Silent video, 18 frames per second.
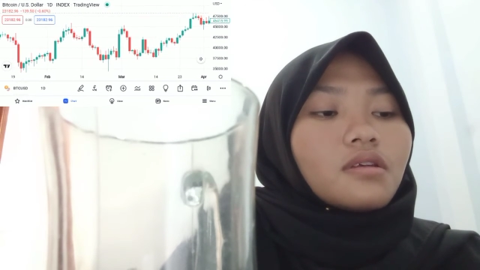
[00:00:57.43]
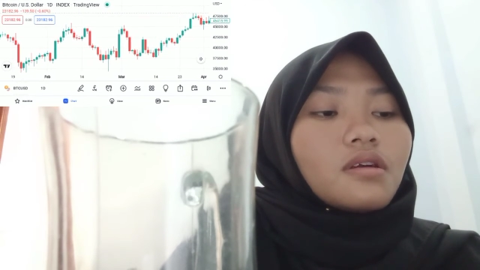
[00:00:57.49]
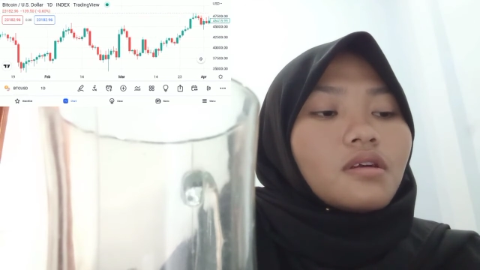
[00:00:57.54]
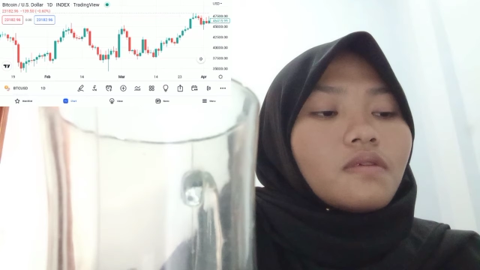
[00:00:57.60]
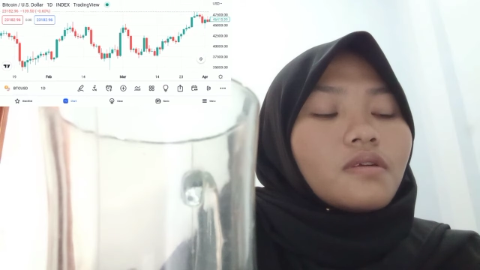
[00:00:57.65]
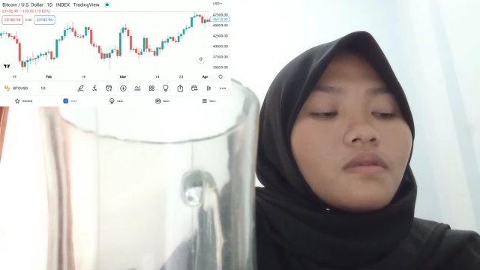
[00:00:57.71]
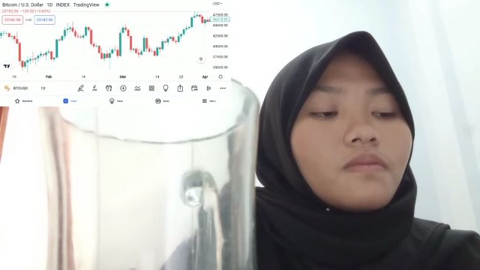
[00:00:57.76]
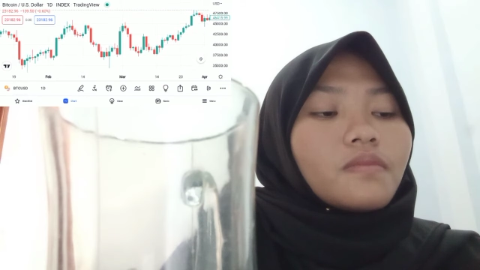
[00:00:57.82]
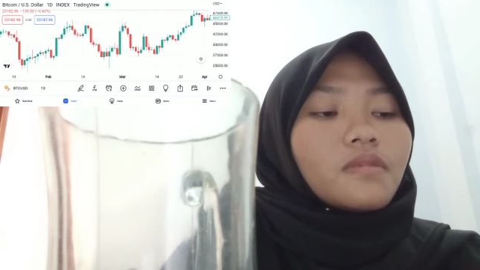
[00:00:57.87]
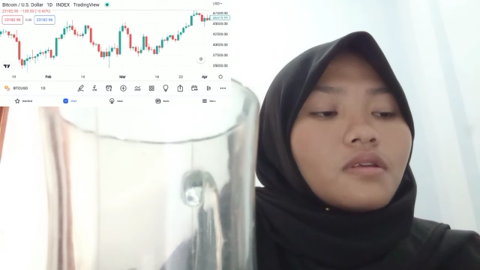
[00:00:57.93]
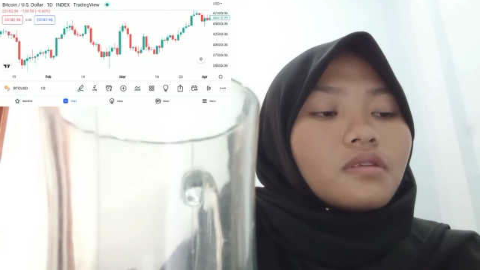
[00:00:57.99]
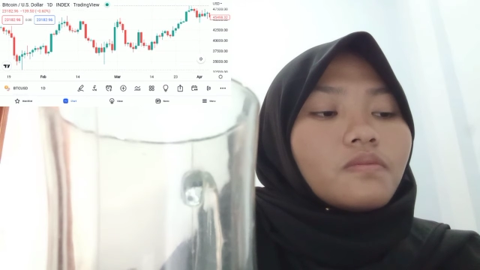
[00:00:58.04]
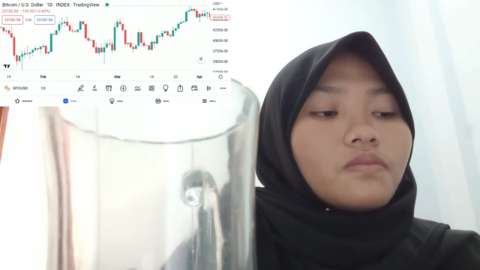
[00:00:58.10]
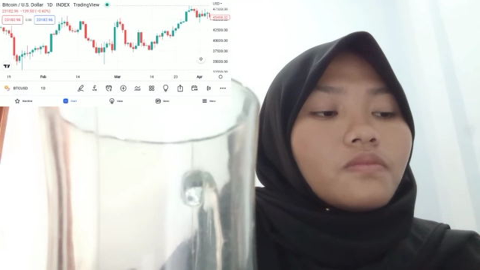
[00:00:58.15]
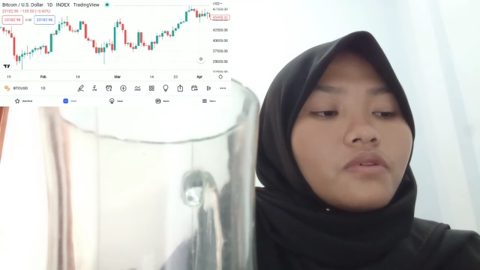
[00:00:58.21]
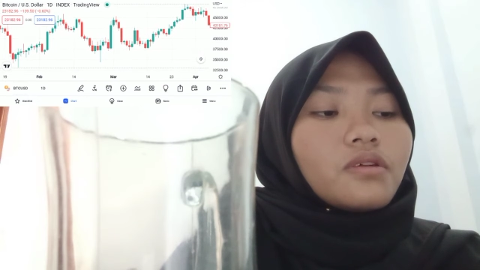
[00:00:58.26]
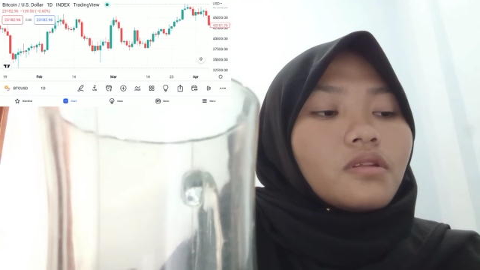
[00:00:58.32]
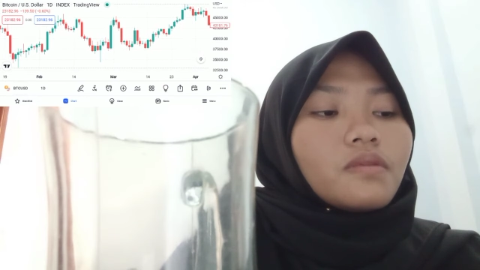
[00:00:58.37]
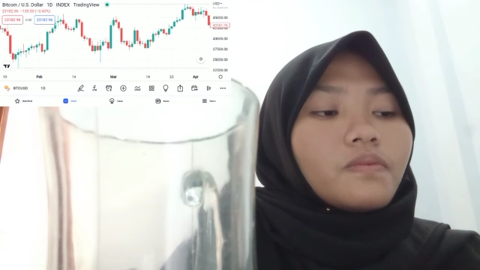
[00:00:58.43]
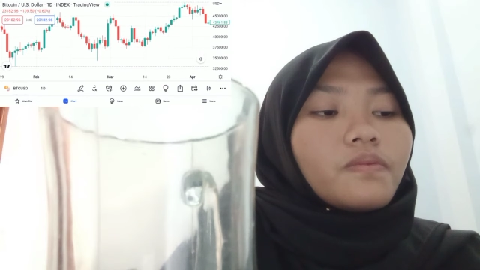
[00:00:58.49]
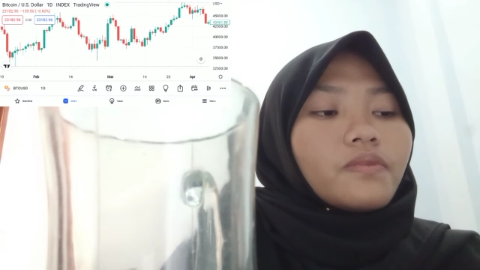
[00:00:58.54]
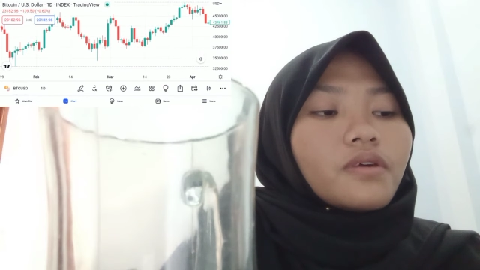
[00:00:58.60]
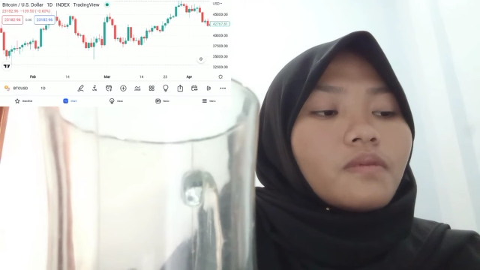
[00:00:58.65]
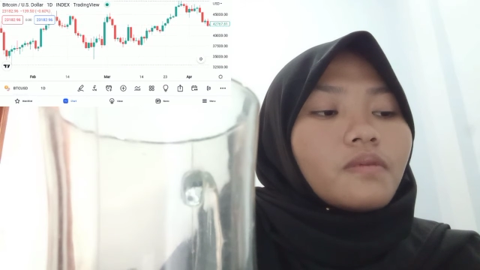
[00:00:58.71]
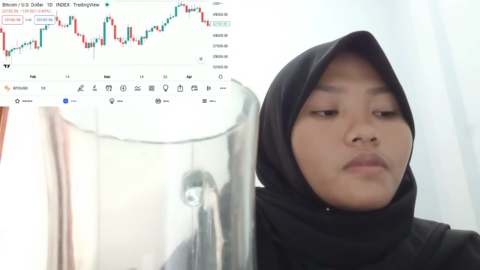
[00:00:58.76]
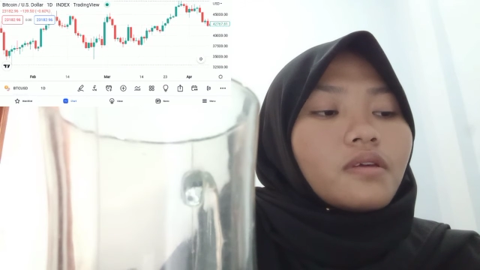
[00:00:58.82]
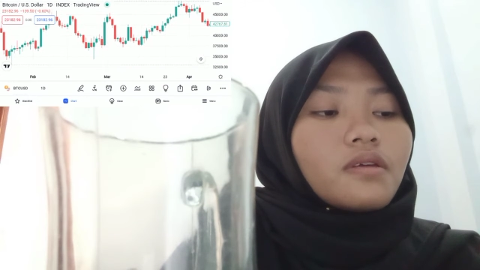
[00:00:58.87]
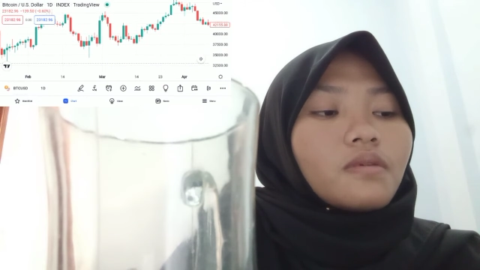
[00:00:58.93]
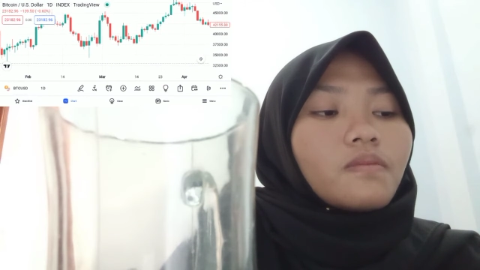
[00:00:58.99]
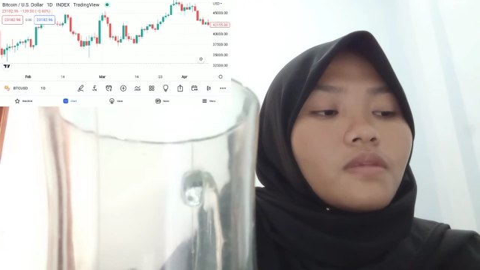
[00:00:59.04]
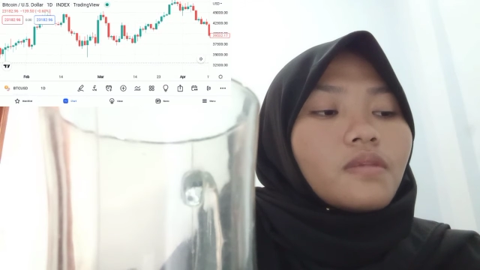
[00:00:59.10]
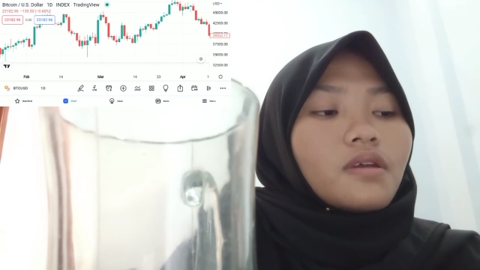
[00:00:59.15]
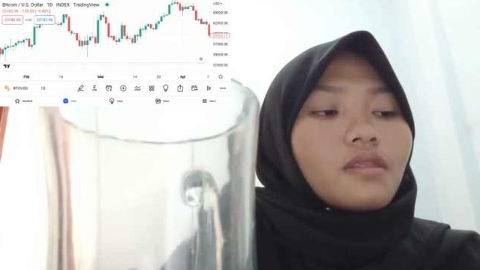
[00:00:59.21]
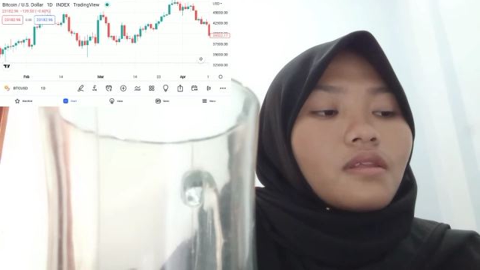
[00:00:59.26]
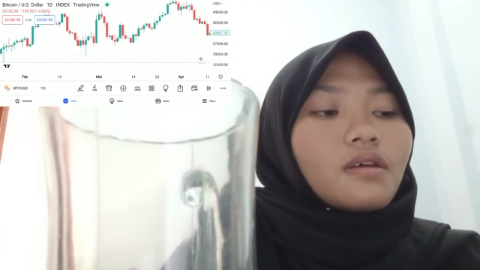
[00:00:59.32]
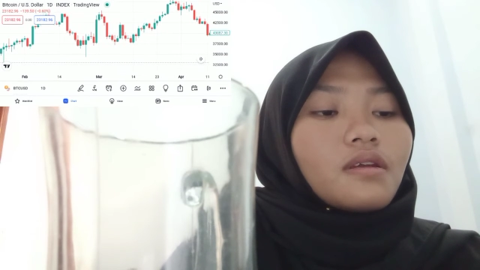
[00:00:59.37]
our must-build public
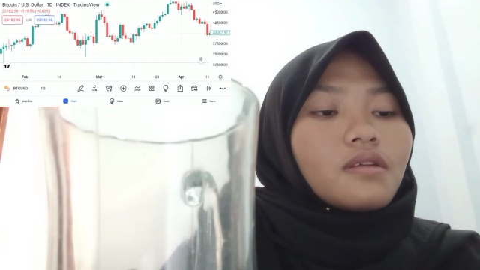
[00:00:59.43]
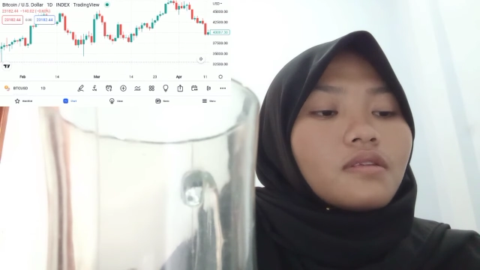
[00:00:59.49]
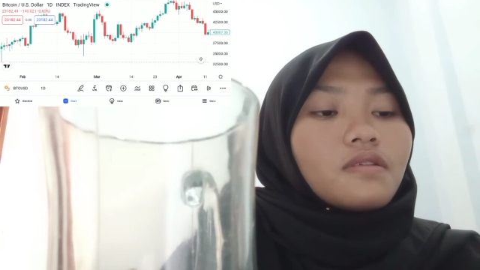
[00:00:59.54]
beta